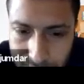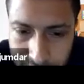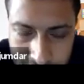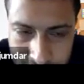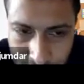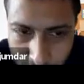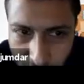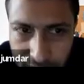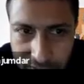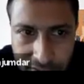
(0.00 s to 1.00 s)
Just a
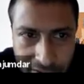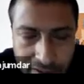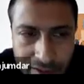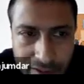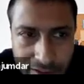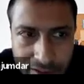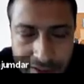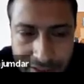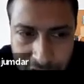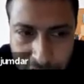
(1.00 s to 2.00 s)
point here.
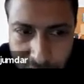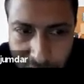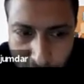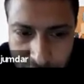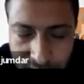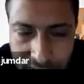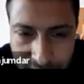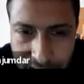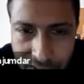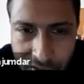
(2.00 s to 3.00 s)
Since we know the
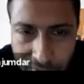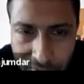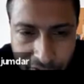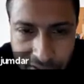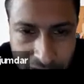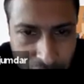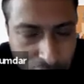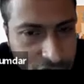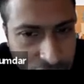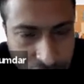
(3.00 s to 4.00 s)
degree of all the
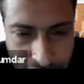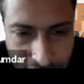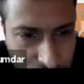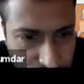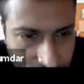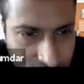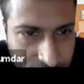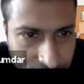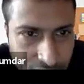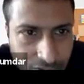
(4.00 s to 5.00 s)
nodes to start with,
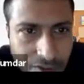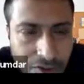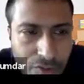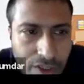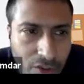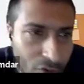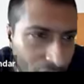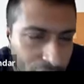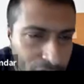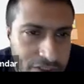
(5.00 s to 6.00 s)
we
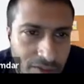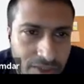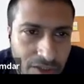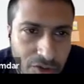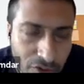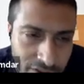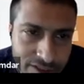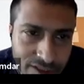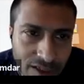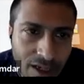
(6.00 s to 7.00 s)
know which of the
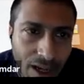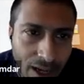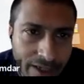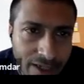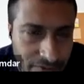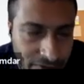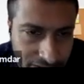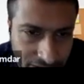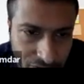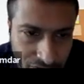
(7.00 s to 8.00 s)
nodes are heavy
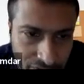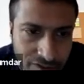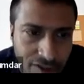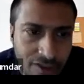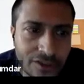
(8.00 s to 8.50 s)
hitter nodes.